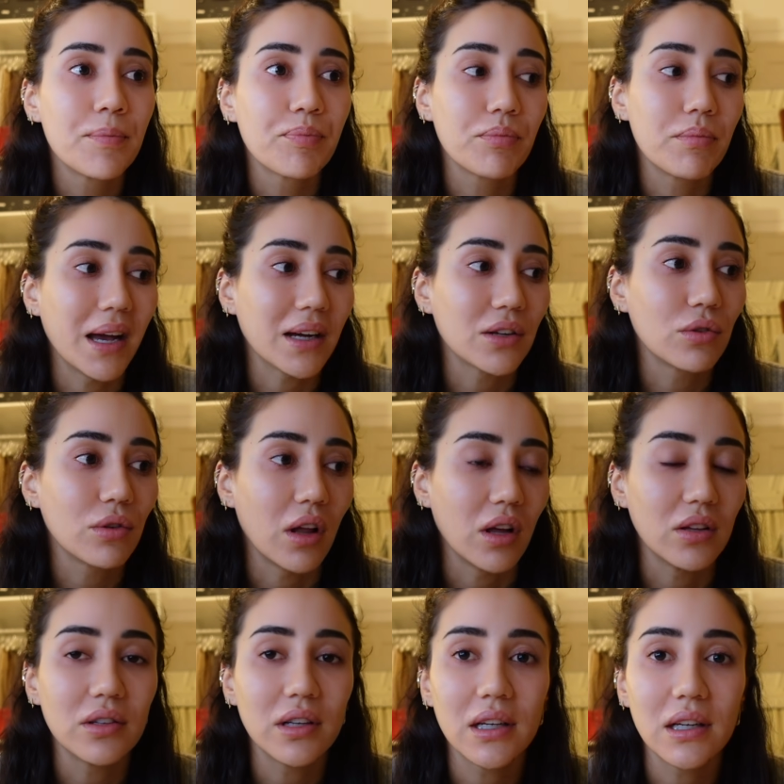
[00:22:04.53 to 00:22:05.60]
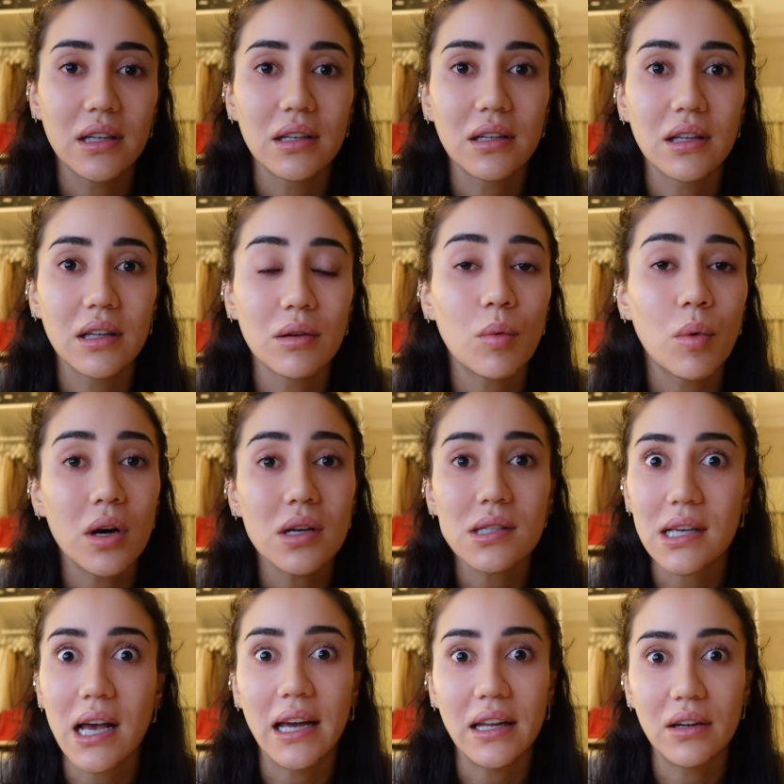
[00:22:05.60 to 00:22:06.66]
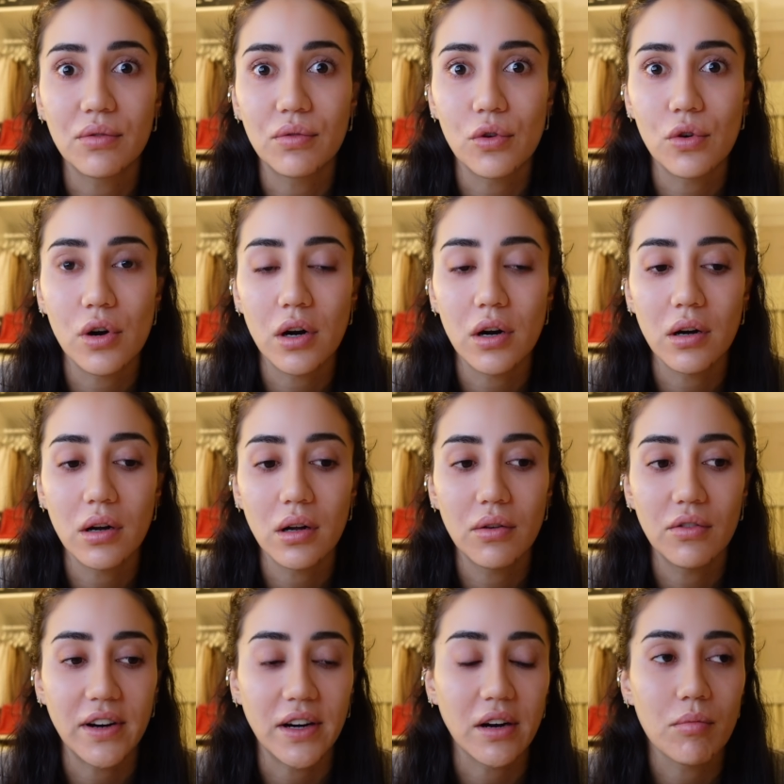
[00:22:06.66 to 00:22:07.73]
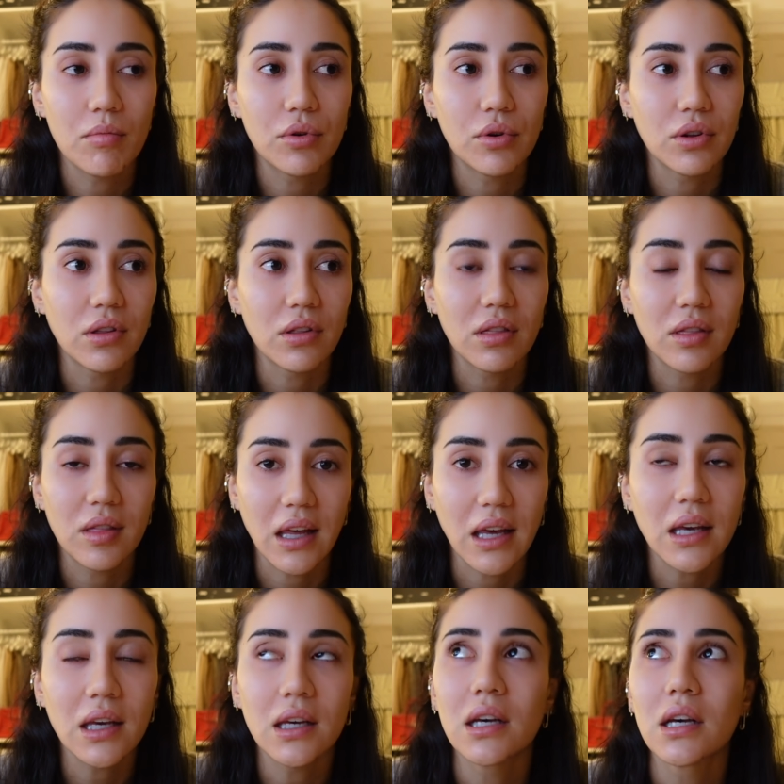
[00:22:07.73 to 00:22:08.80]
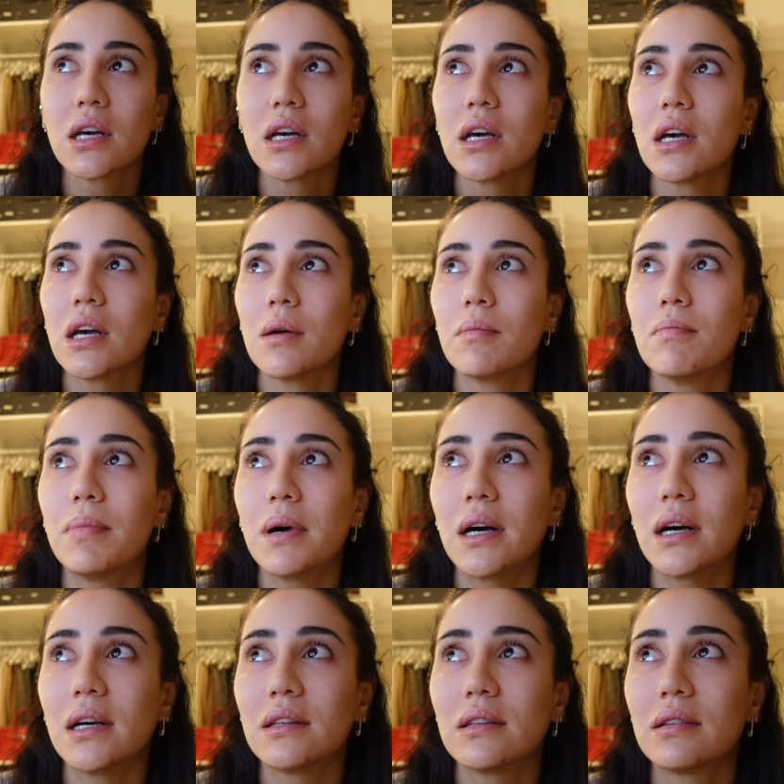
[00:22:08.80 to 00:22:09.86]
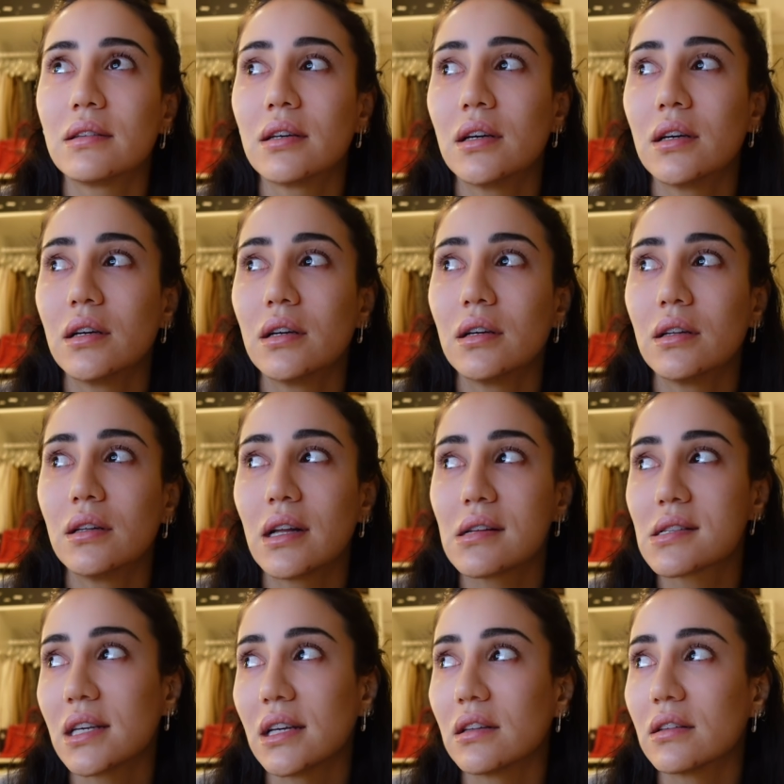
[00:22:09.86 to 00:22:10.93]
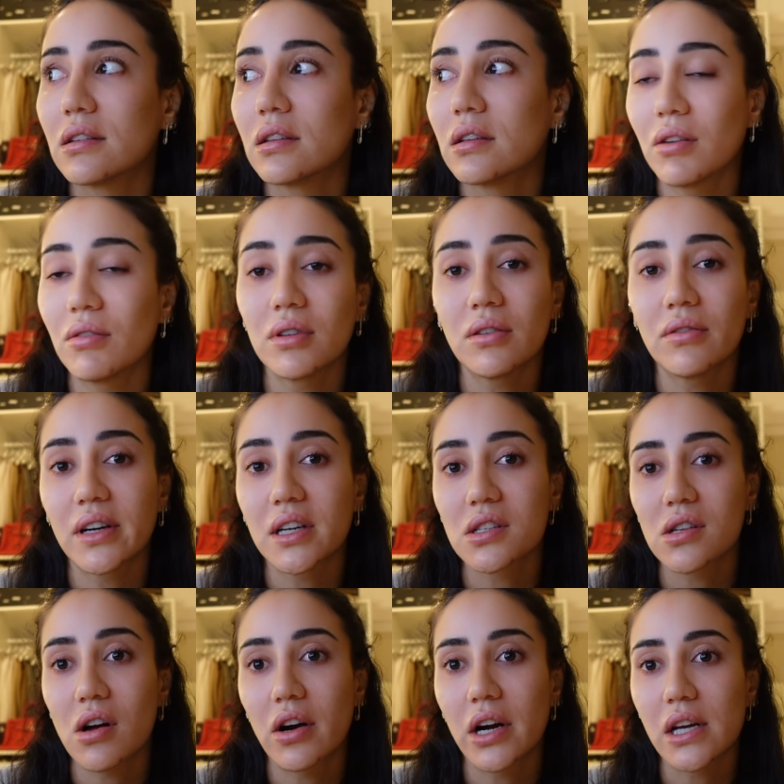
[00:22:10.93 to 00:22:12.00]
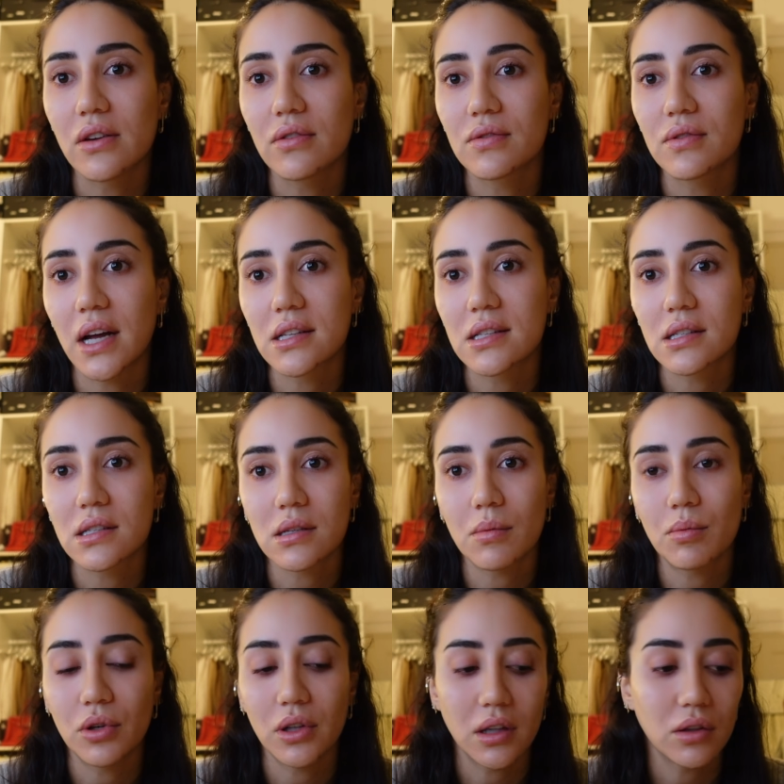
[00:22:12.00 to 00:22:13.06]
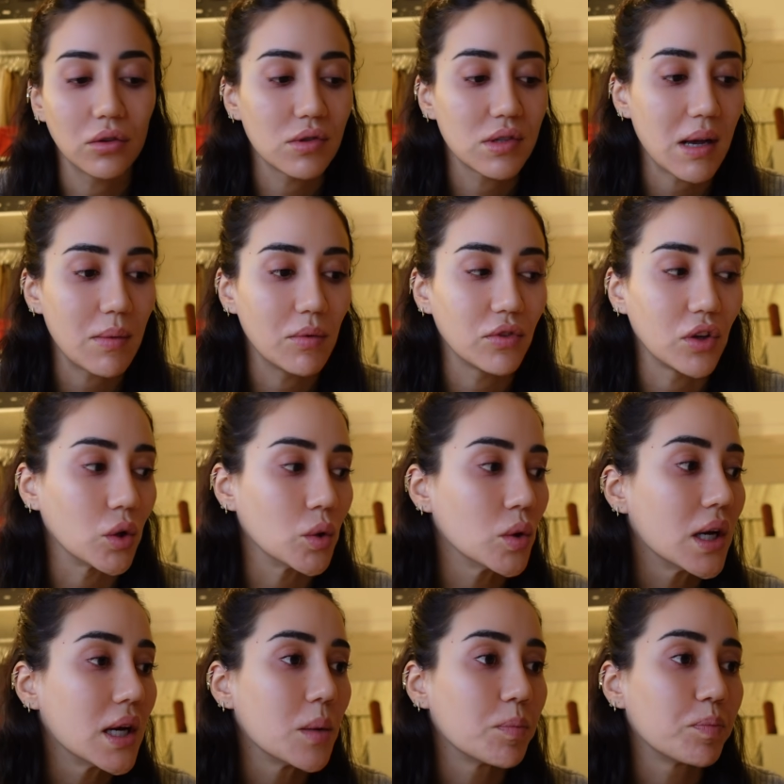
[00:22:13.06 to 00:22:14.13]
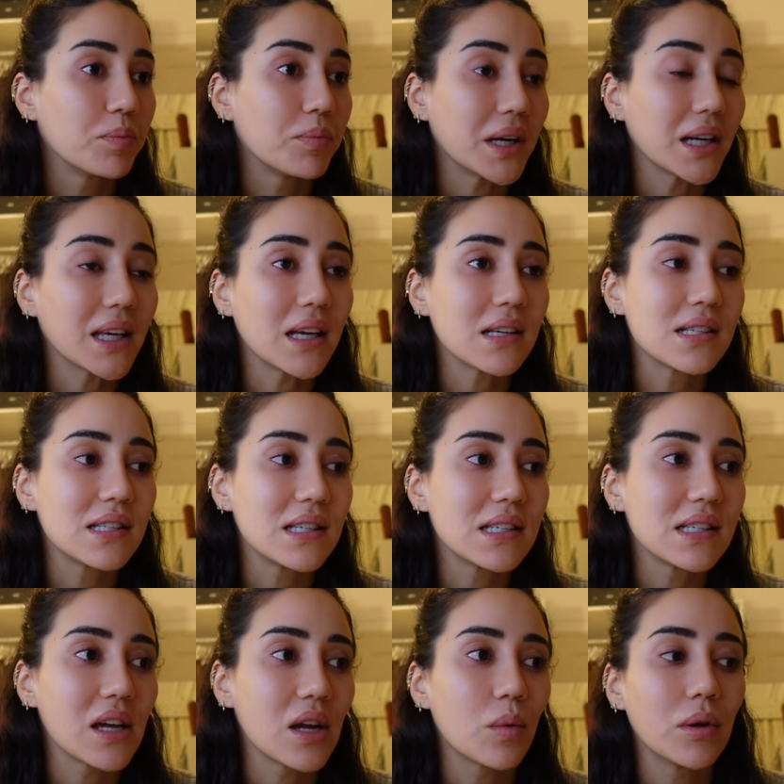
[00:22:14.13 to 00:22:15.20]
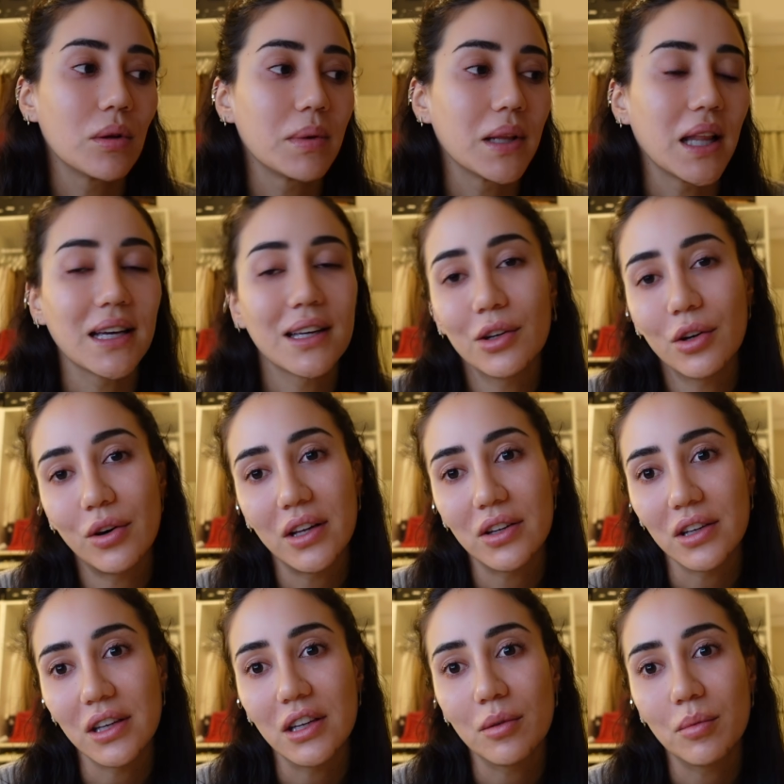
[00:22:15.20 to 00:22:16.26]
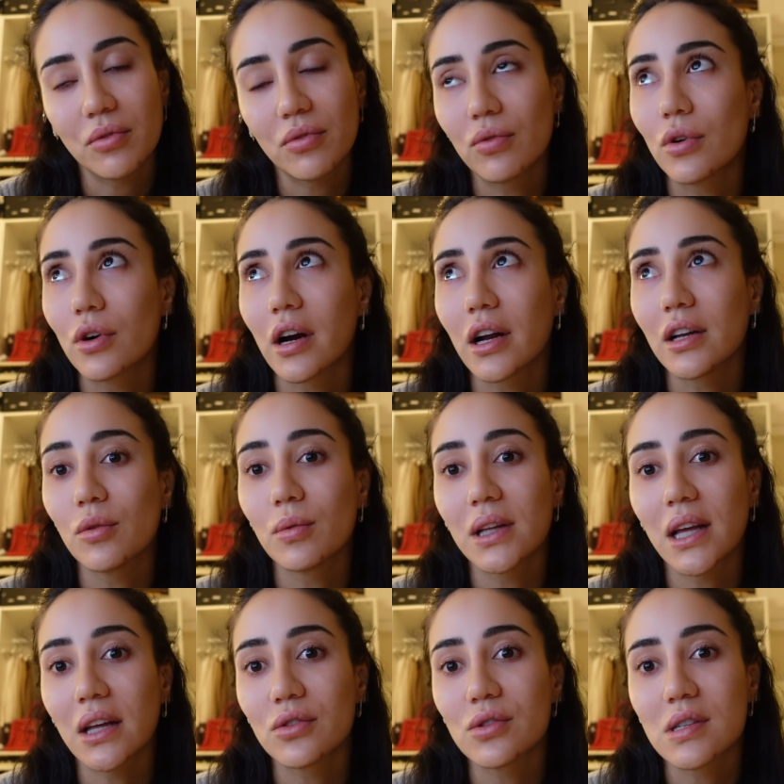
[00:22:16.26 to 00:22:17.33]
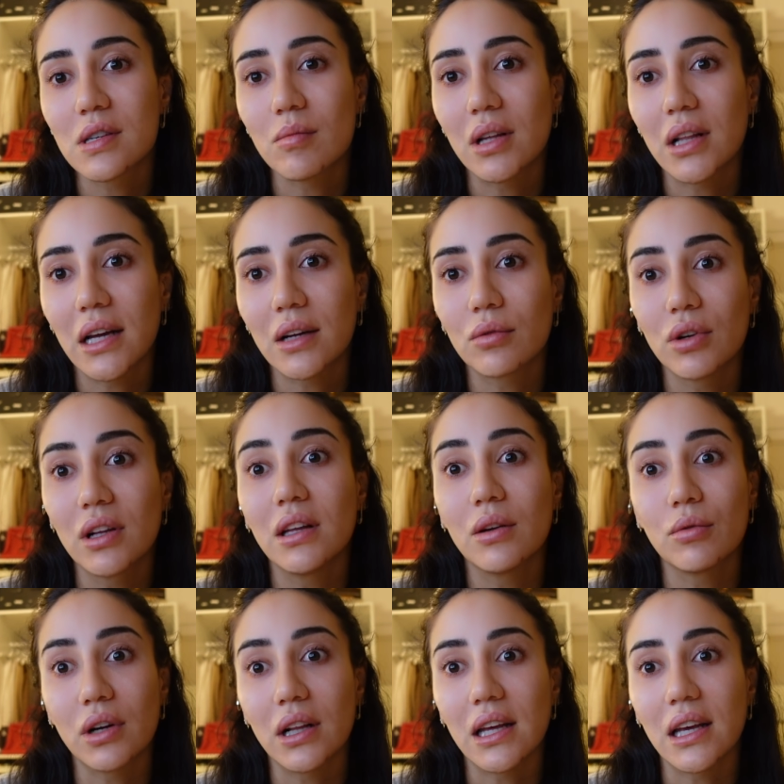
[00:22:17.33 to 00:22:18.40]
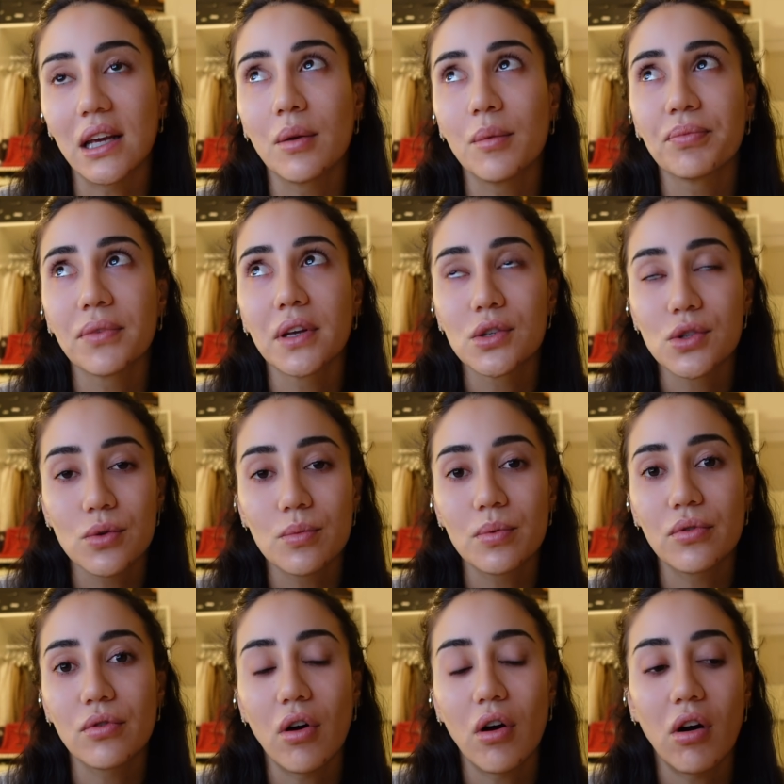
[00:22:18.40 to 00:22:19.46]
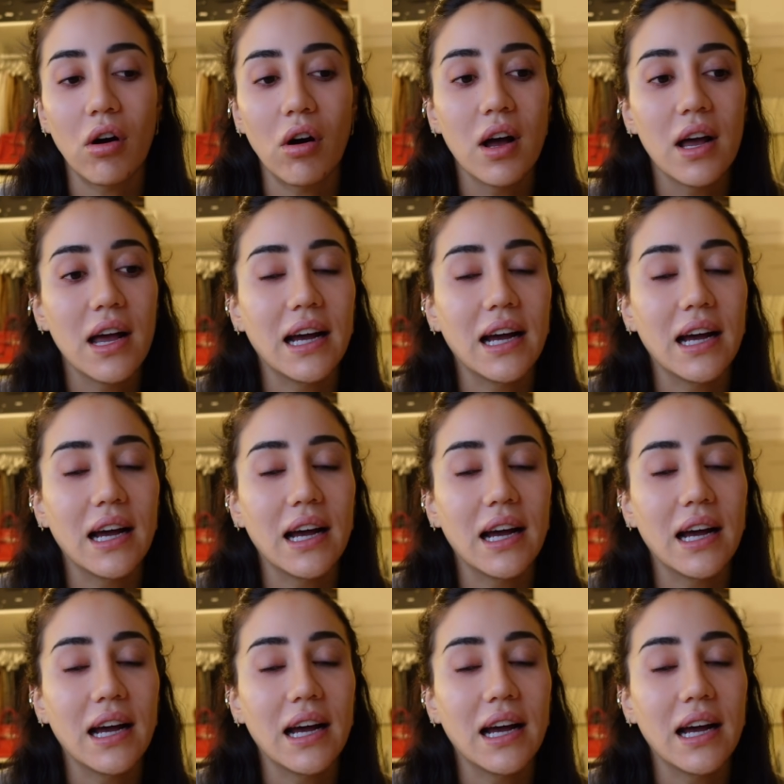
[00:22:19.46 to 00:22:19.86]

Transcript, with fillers: back to London. It was kind of for a very important thing, but that's it. I feel very sorry if that's disappointing to some of you, but I guess this year will be like no other year before, and you will get to see me like really, really super raw.